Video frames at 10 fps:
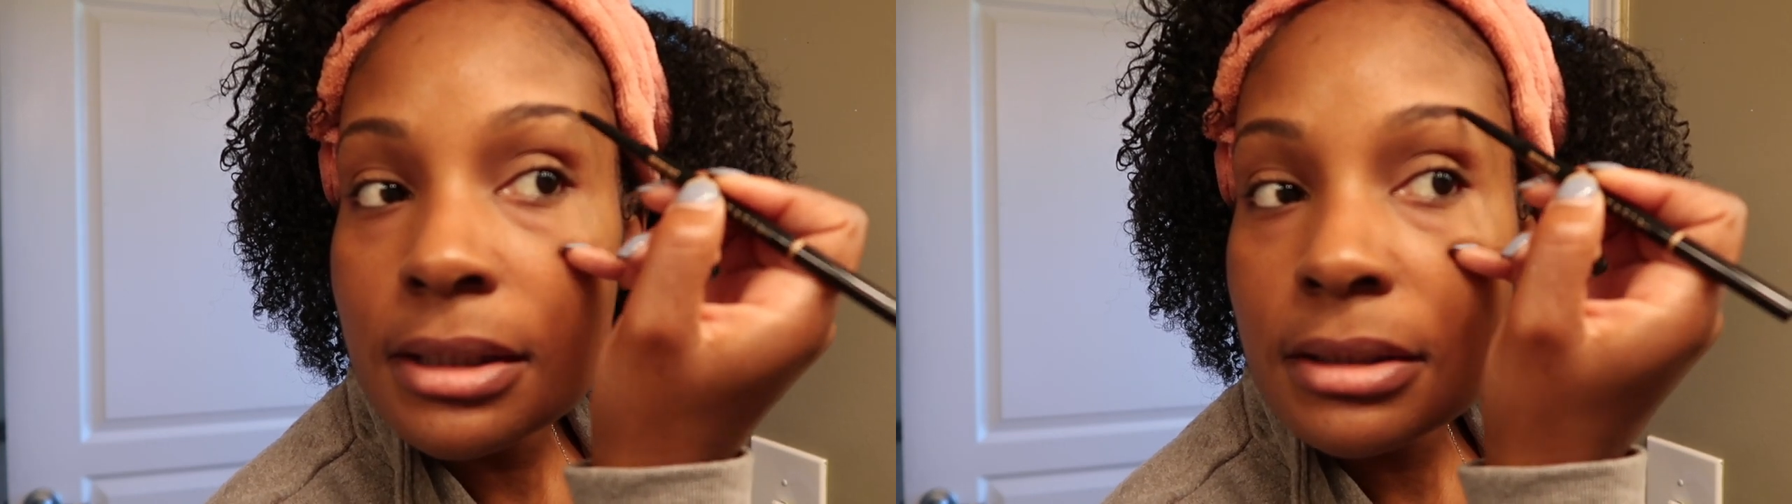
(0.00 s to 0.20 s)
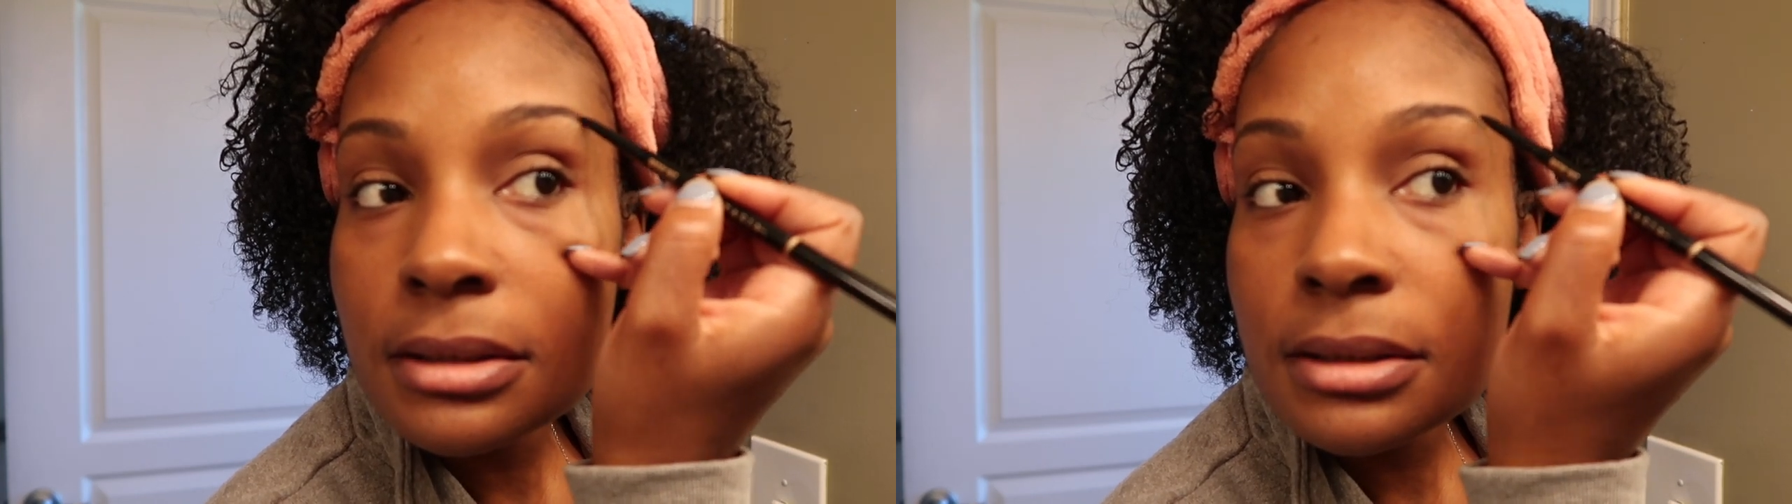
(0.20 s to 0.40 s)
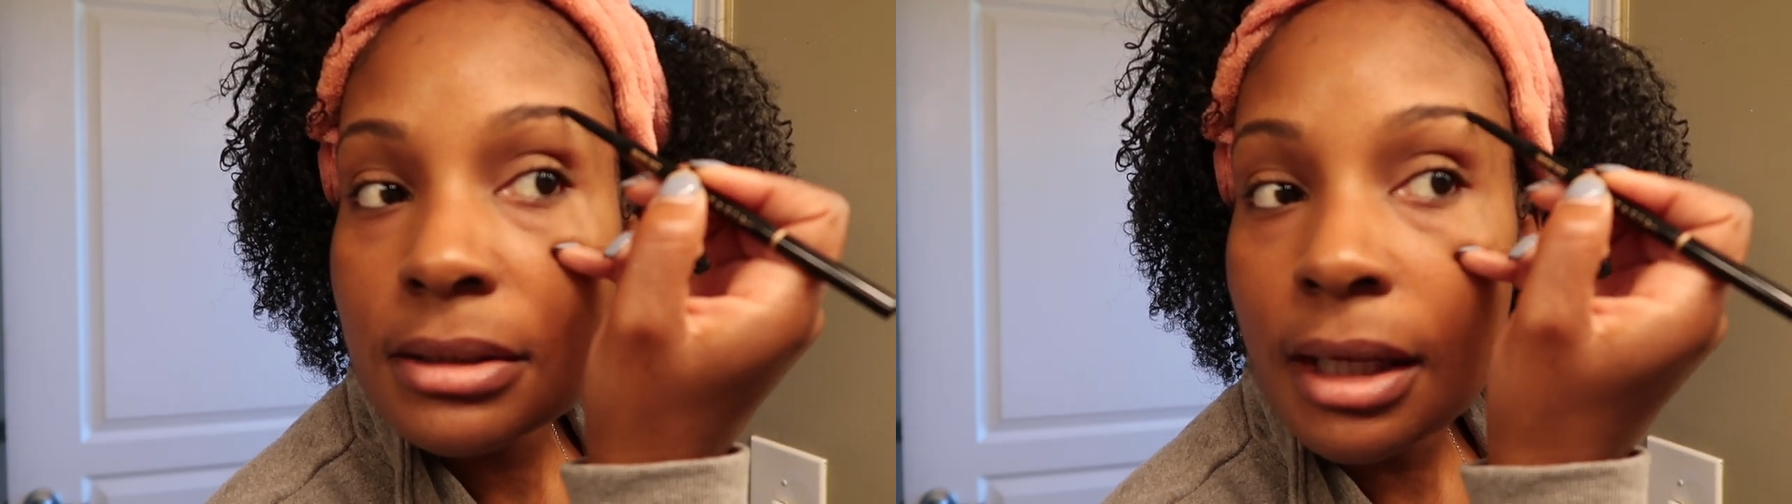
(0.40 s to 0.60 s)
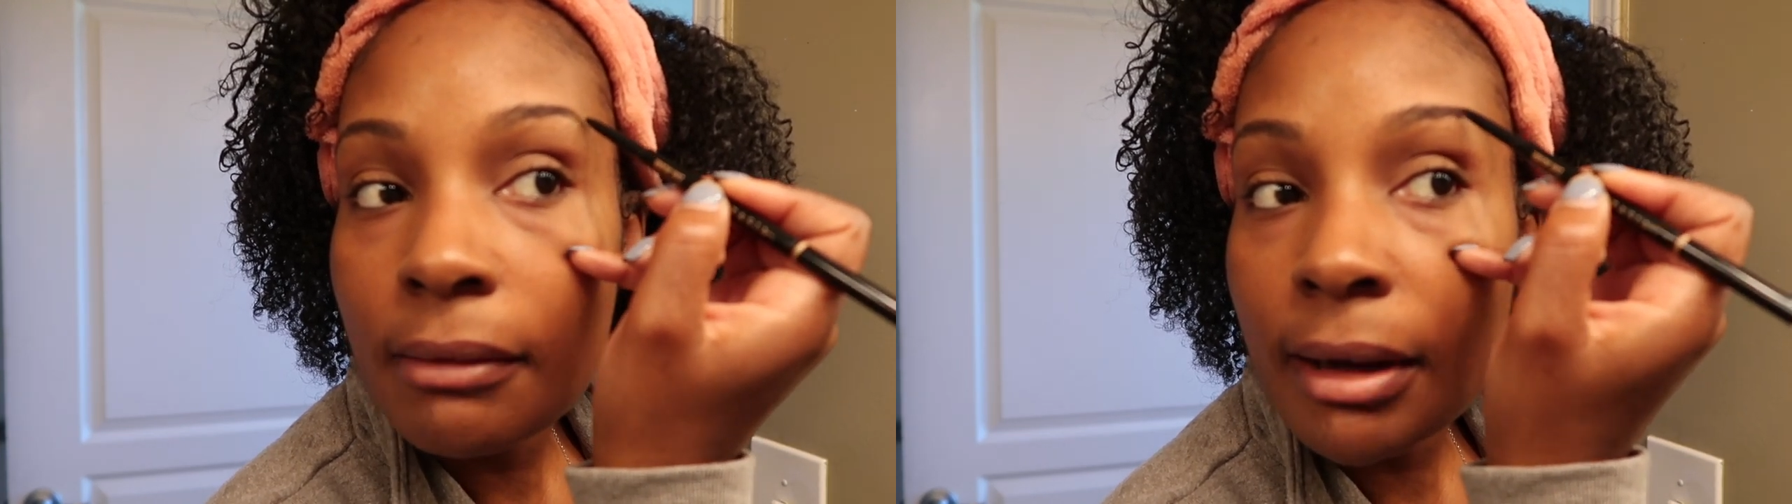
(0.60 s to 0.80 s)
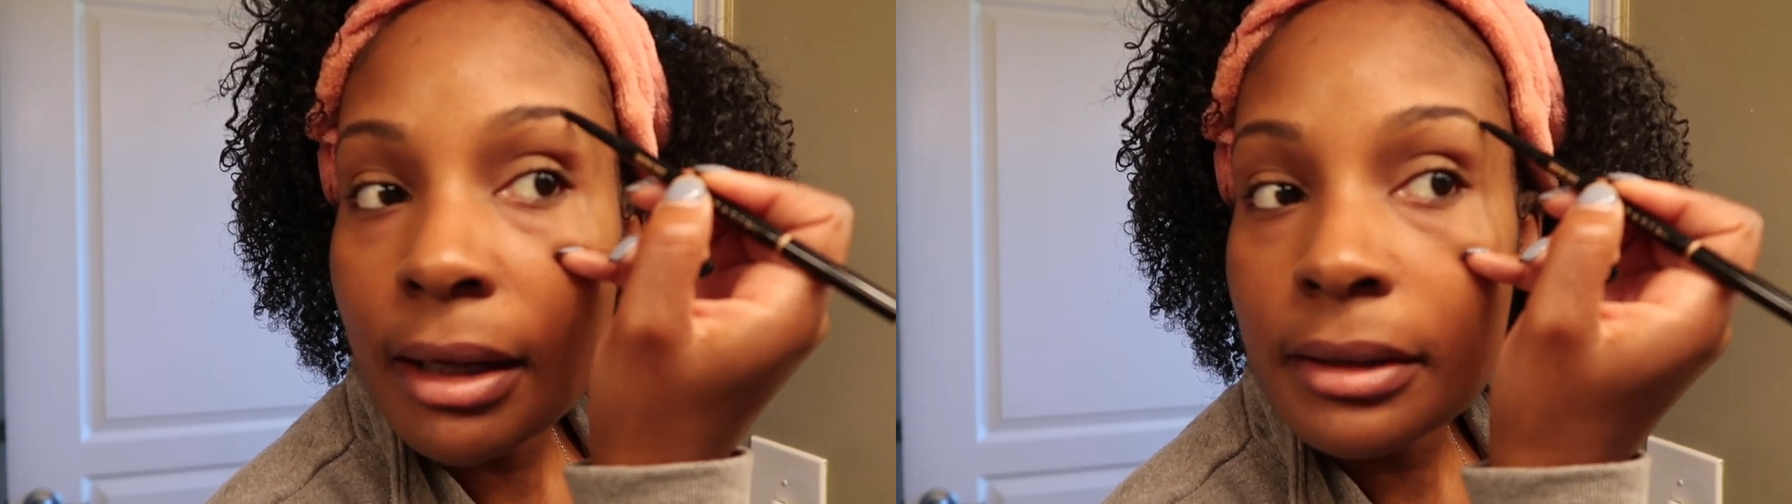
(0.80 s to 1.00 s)
this is just
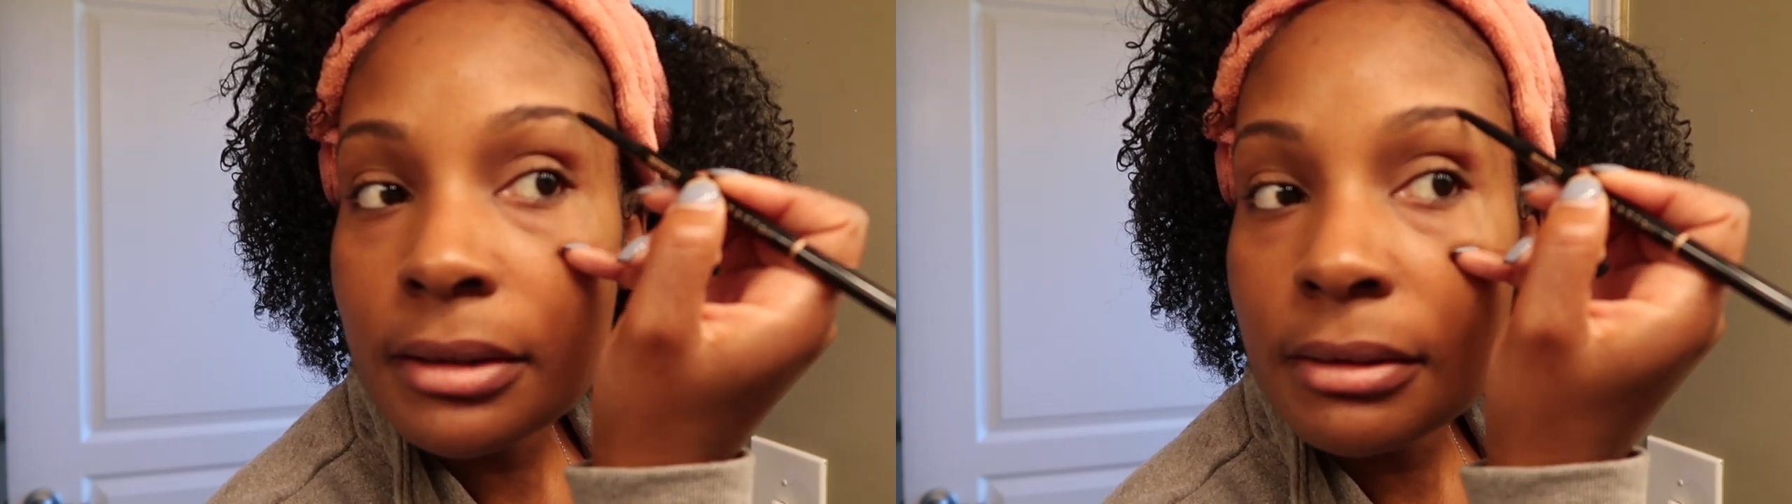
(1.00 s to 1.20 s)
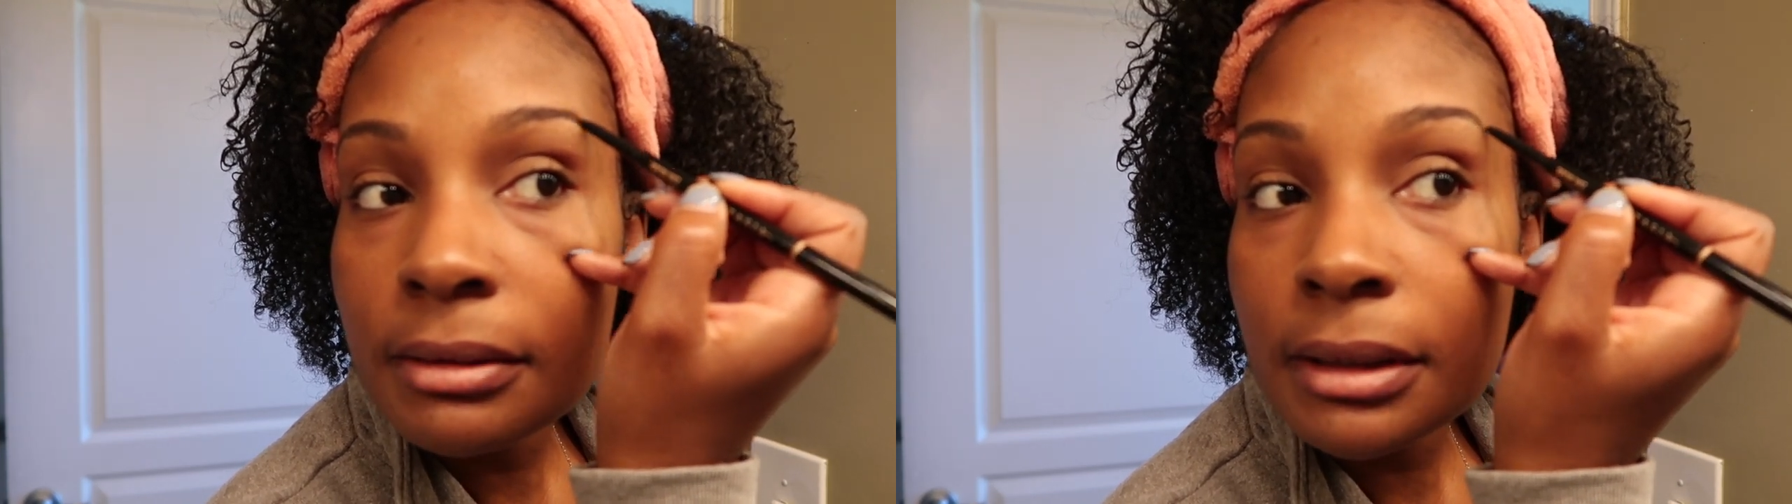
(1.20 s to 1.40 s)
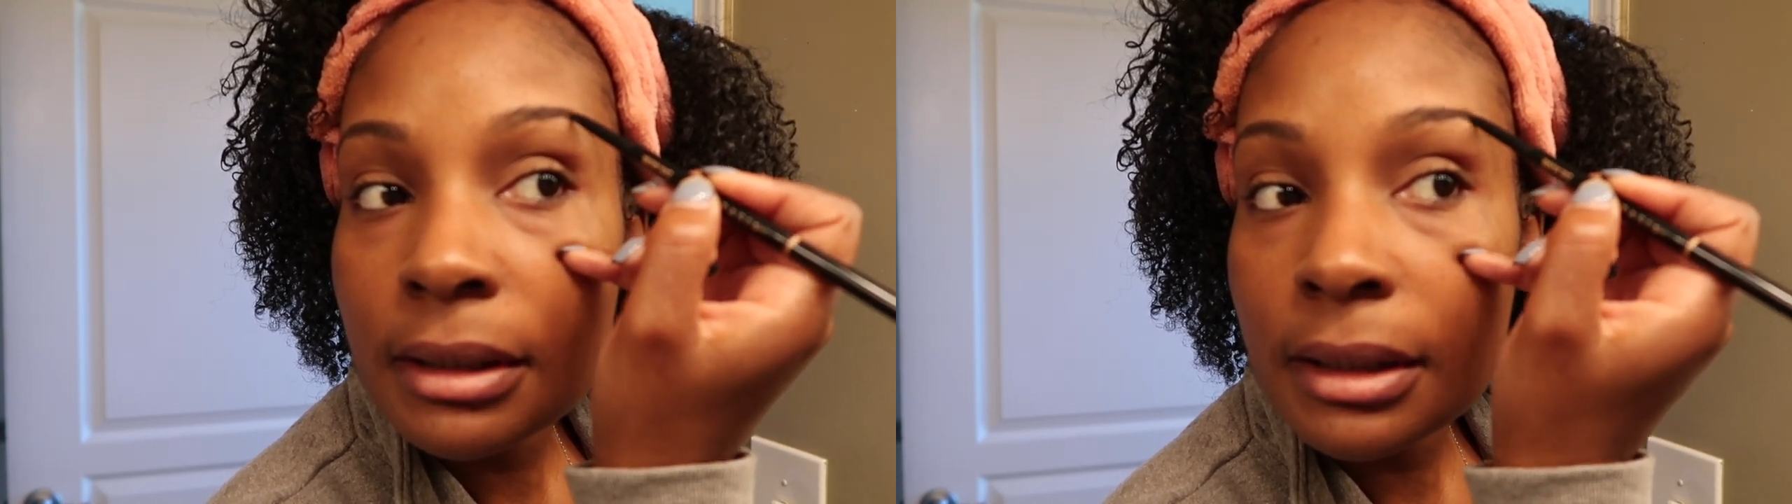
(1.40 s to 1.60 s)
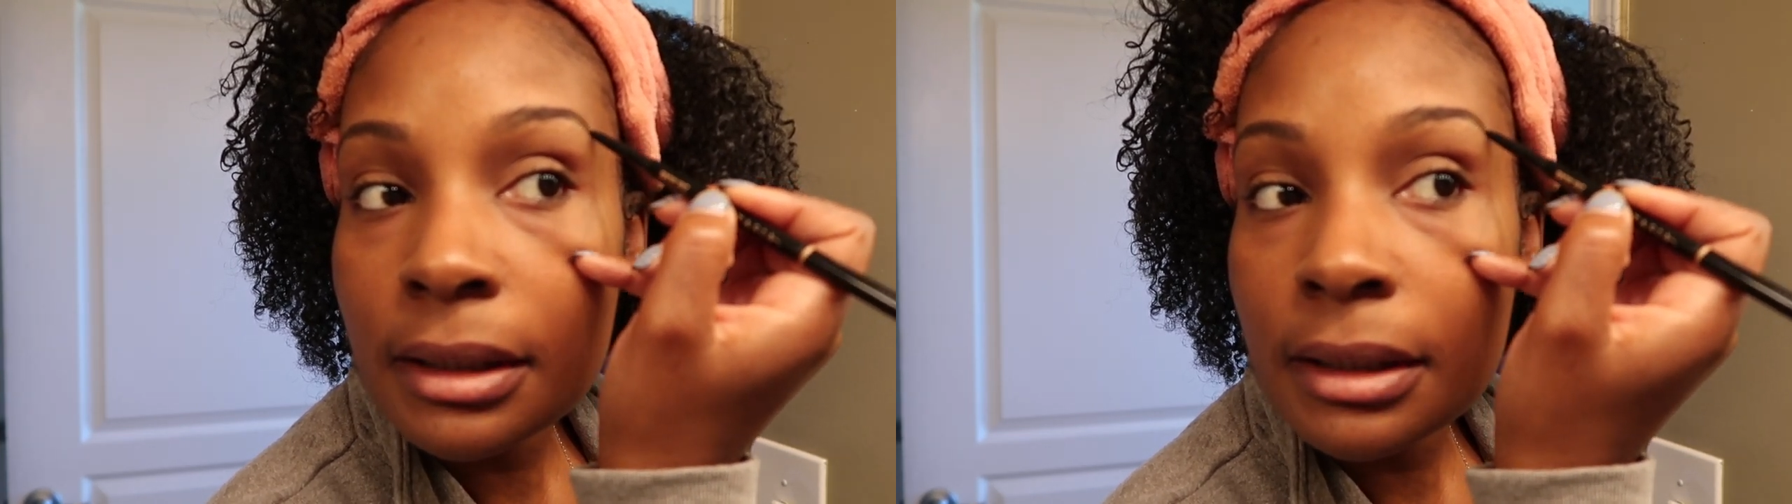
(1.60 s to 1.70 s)
how I do it,